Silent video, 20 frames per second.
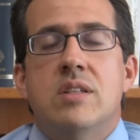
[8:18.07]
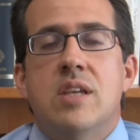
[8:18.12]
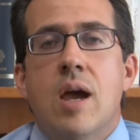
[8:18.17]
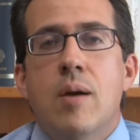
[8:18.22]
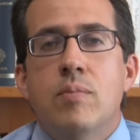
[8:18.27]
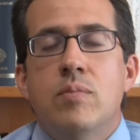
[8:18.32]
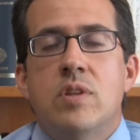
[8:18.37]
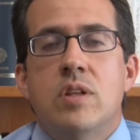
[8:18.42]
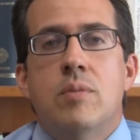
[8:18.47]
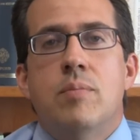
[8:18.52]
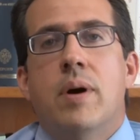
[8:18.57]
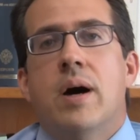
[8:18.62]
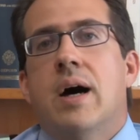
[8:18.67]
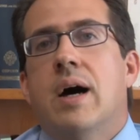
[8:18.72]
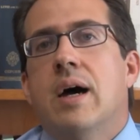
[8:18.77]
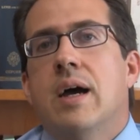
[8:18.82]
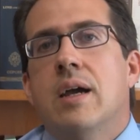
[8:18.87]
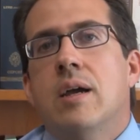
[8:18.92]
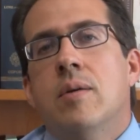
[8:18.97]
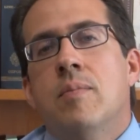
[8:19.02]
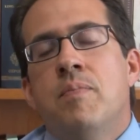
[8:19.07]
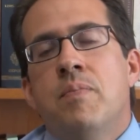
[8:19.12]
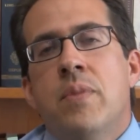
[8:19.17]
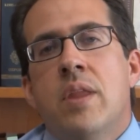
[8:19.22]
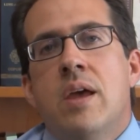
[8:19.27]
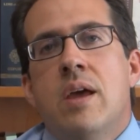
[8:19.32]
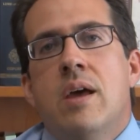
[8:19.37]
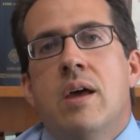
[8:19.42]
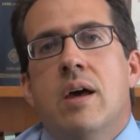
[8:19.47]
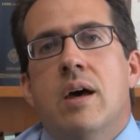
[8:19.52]
tempted by
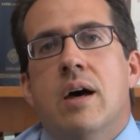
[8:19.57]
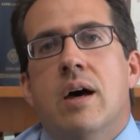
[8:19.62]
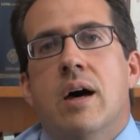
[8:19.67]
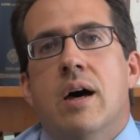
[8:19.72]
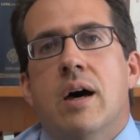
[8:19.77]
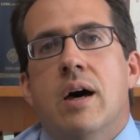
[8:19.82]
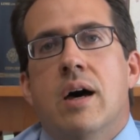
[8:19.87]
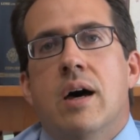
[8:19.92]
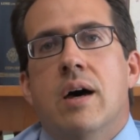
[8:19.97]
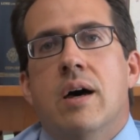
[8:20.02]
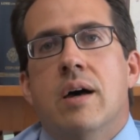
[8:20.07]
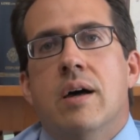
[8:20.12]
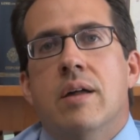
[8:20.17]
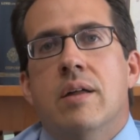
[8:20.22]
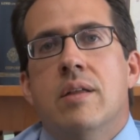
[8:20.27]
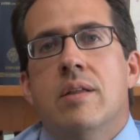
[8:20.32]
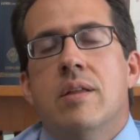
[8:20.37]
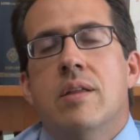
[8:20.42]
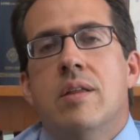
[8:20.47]
uh,